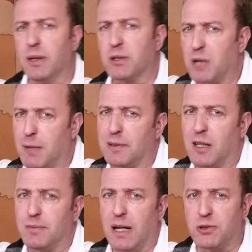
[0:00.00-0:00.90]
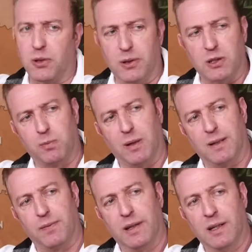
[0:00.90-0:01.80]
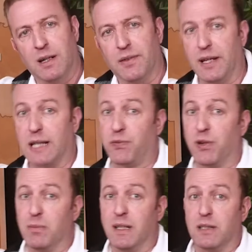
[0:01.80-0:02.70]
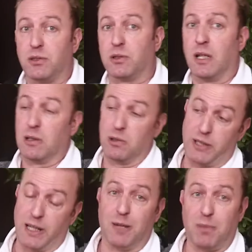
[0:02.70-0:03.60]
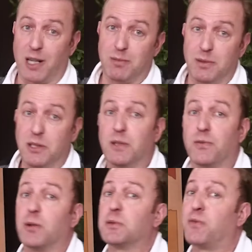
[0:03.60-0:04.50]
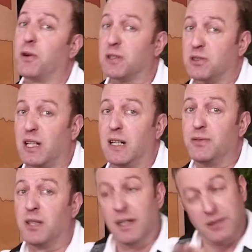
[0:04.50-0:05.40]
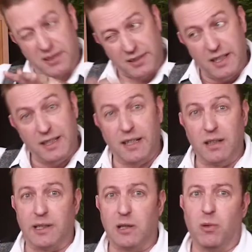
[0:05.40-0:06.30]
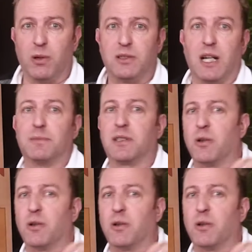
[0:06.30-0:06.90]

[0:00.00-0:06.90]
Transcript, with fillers: going to wrap it up now so you can spend the next few minutes looking up Ottoman uniforms for yourselves to see it in a little more depth.